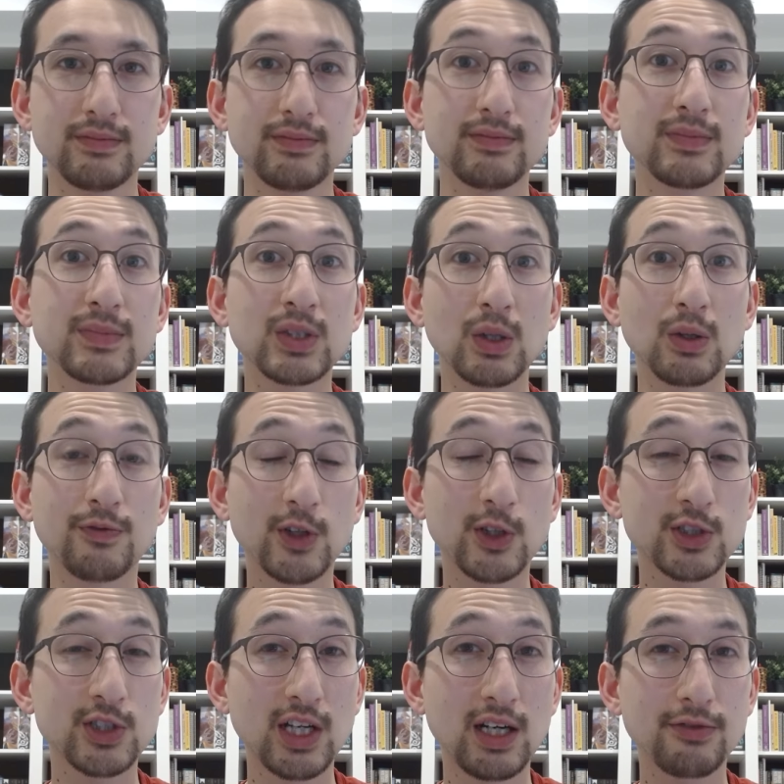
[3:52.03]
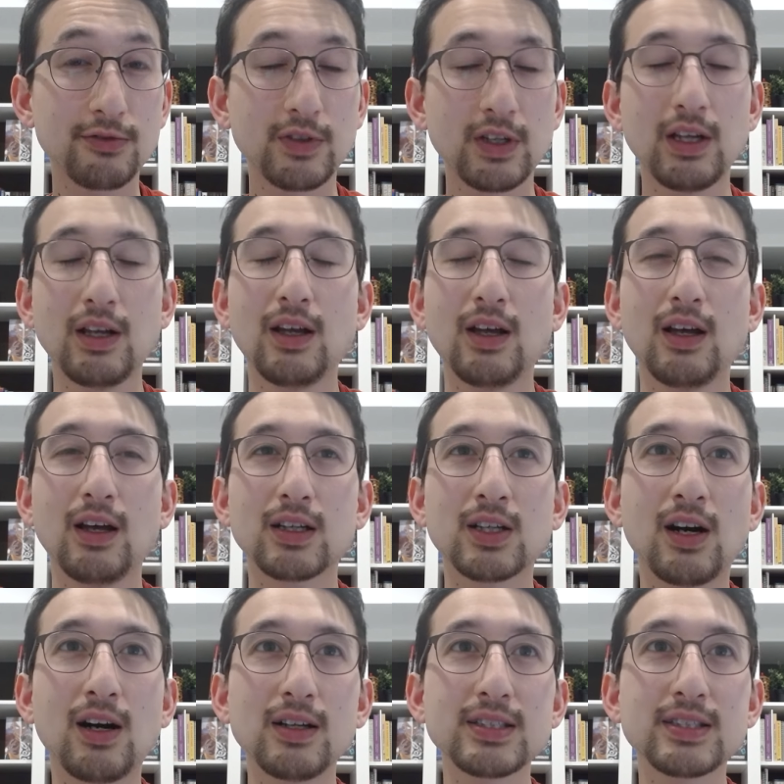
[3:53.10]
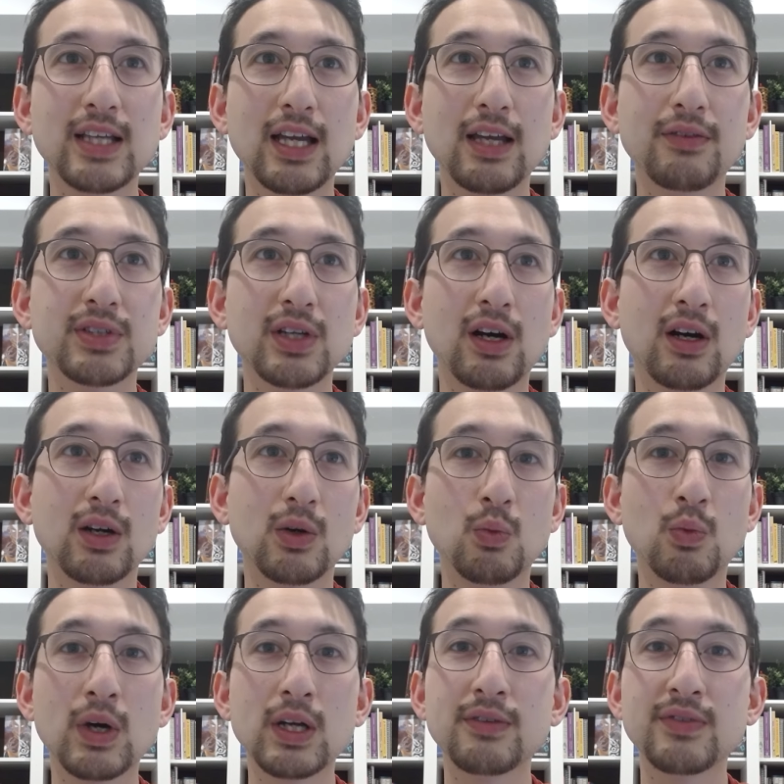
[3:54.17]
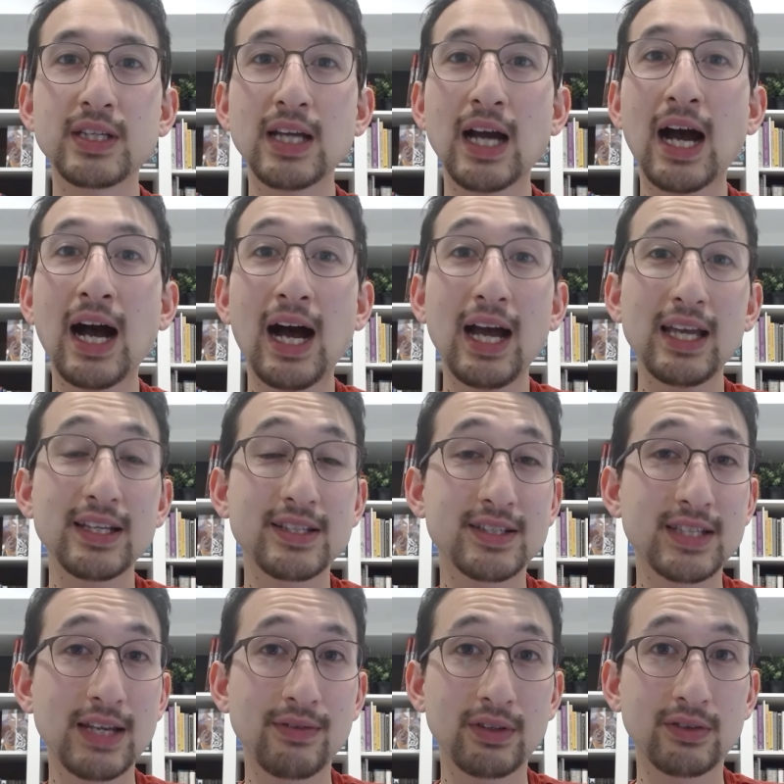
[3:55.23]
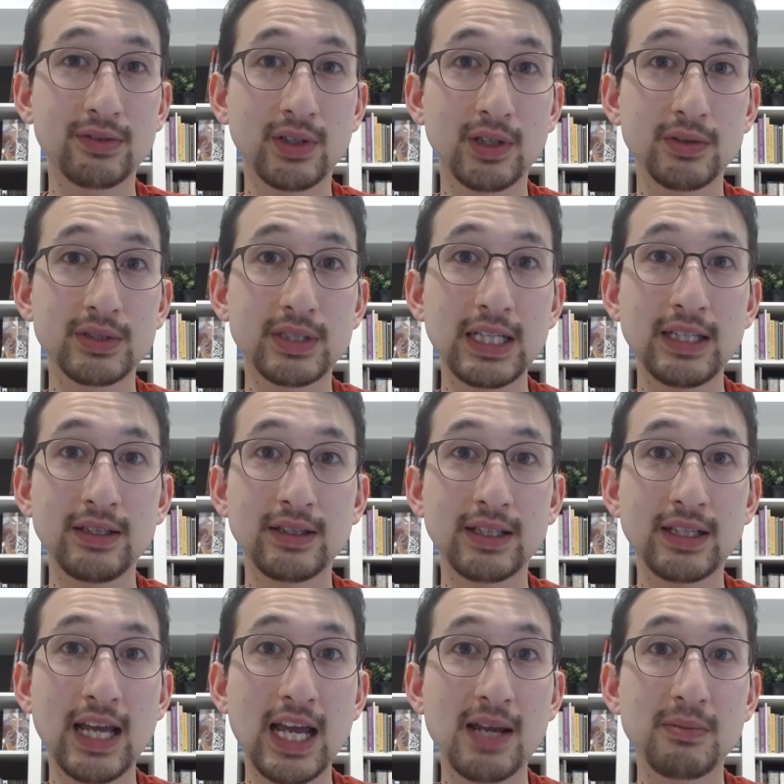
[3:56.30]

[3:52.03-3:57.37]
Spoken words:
So first off, con saves are one of the highest saving throws in the game,